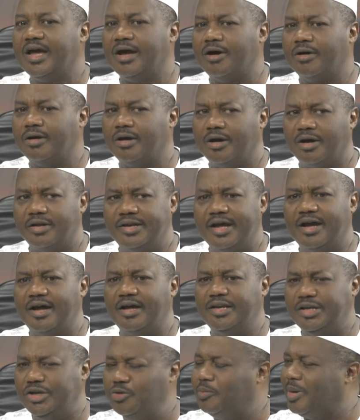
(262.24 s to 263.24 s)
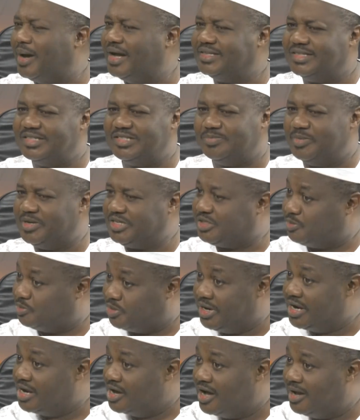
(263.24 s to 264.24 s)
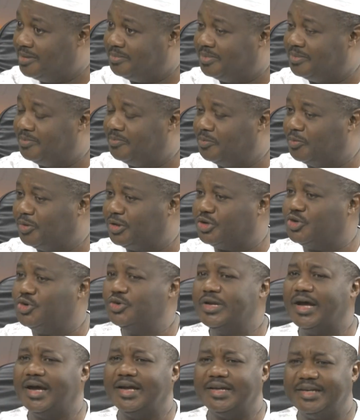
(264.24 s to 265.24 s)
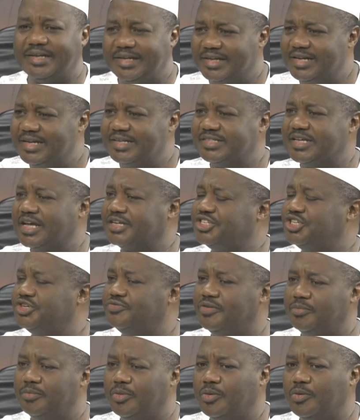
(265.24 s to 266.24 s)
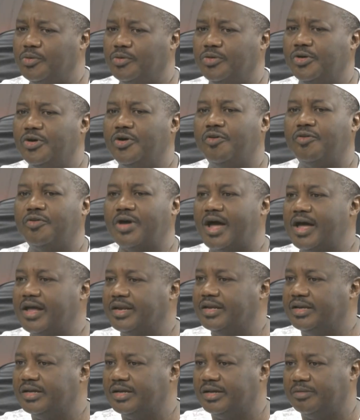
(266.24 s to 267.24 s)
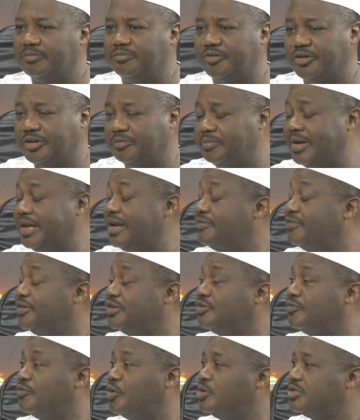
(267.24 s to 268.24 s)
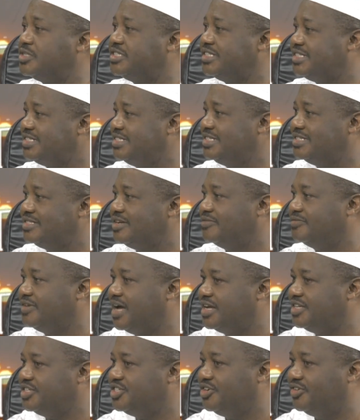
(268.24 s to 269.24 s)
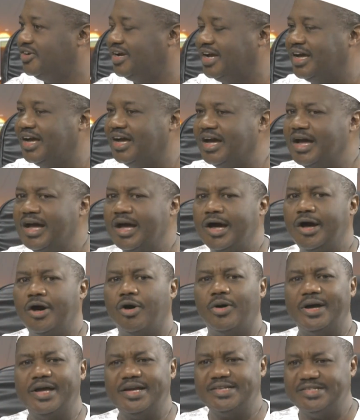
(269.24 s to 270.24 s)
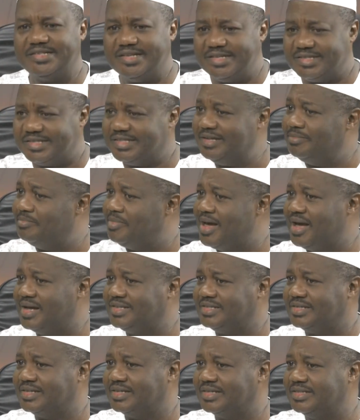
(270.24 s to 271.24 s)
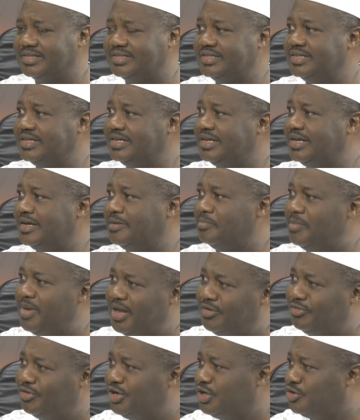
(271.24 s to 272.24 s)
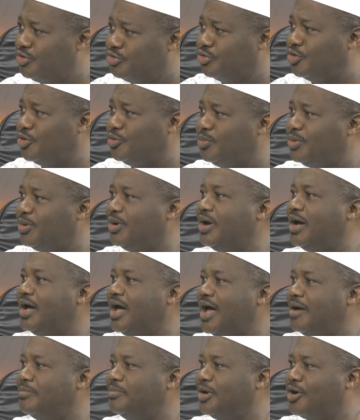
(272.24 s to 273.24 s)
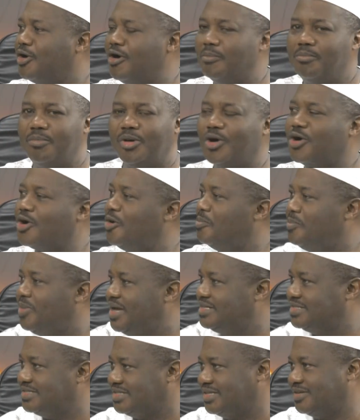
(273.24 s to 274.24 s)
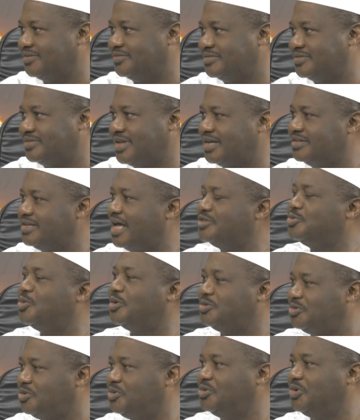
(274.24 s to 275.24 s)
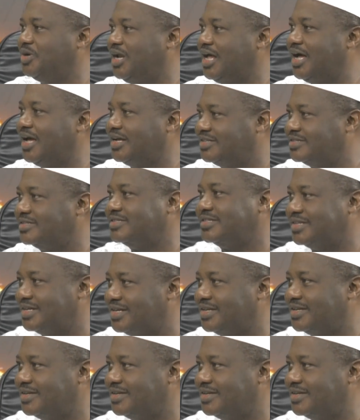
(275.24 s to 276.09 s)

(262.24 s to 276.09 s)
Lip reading: other new parties may spring up with good ideas, achievable, and for the benefit of all citizens of Nigeria, or existing parties may regroup and become more competitive. That's what we would like to see.